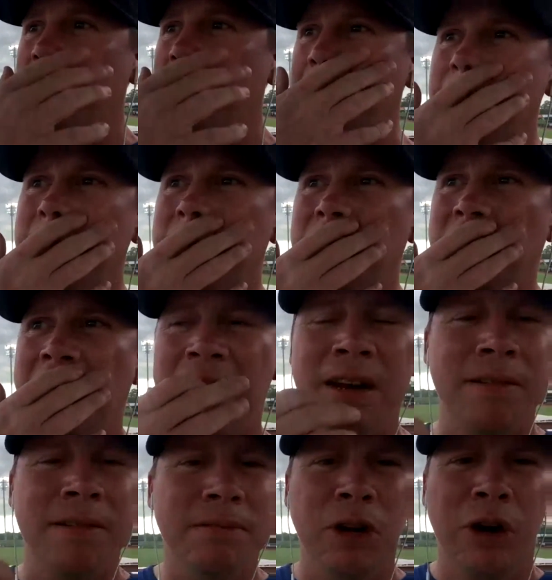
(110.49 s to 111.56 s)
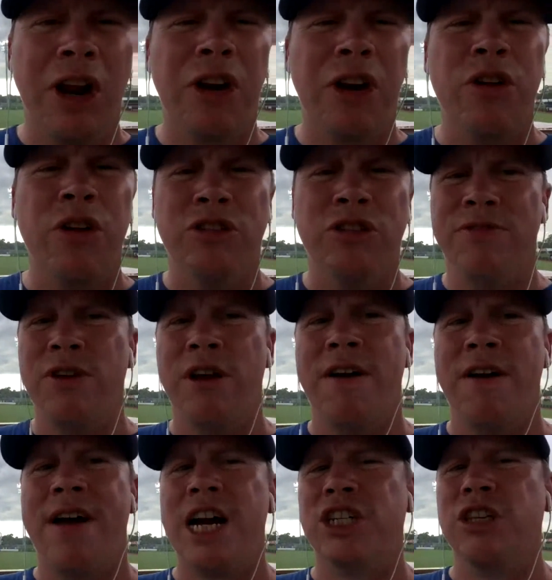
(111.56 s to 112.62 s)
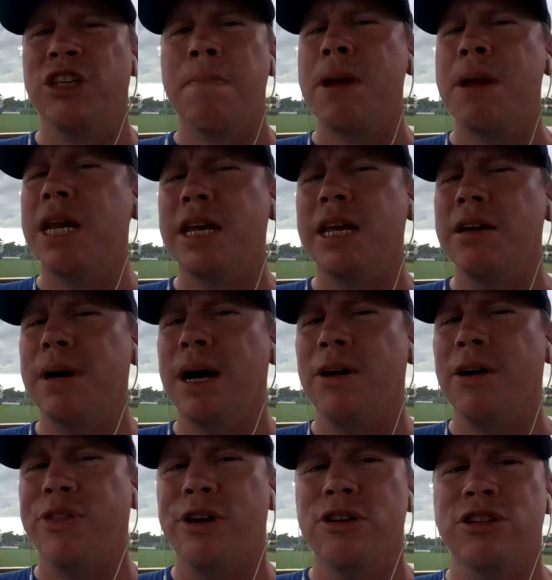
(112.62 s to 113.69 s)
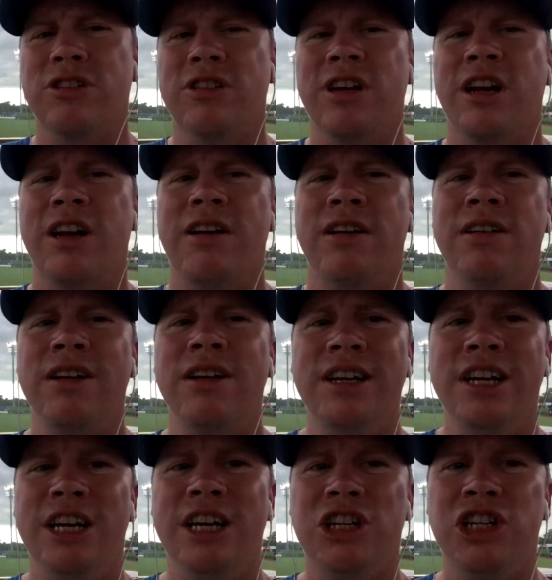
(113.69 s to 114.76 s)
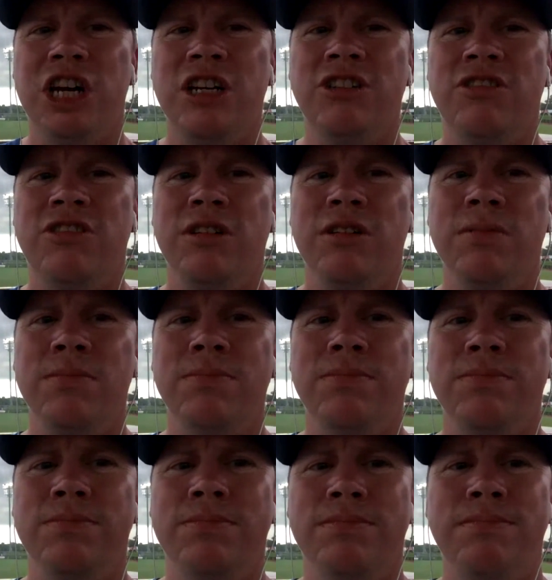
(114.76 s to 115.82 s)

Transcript: and I don't know if you actually meet him out there or just kind of exchange some.